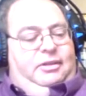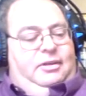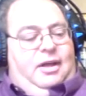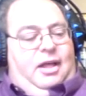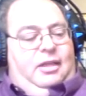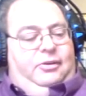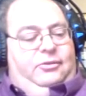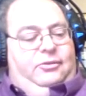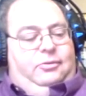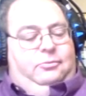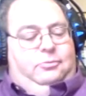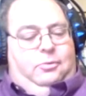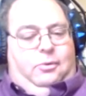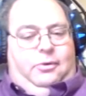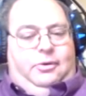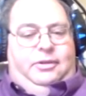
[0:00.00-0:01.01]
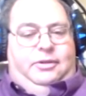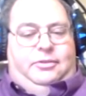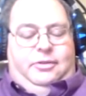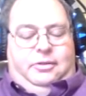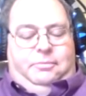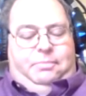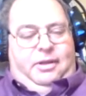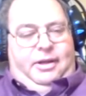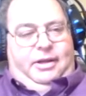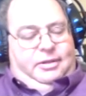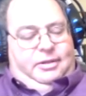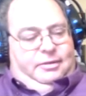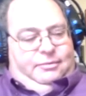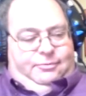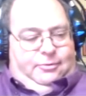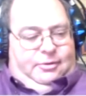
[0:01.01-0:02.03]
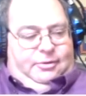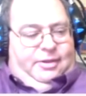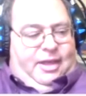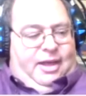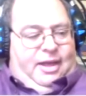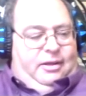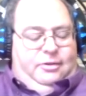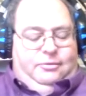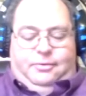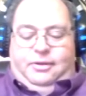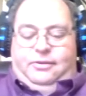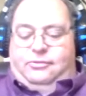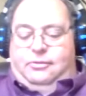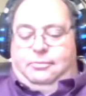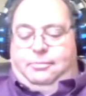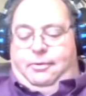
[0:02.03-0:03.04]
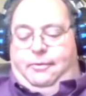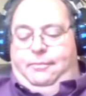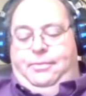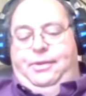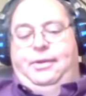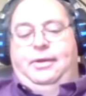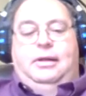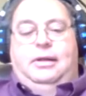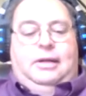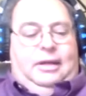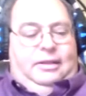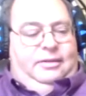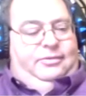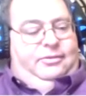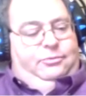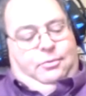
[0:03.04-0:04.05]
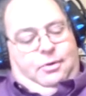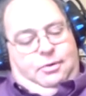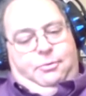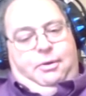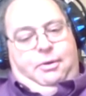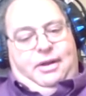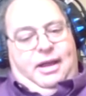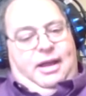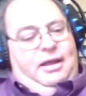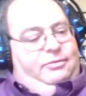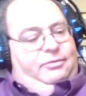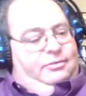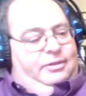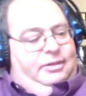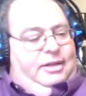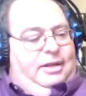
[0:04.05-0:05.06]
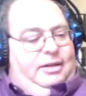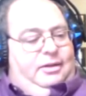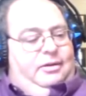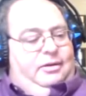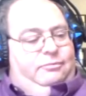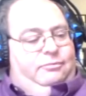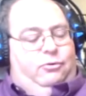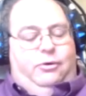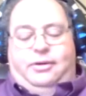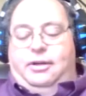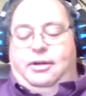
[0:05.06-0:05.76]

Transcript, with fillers: the judge referred to McDonald's conduct as reckless, callous, and willful.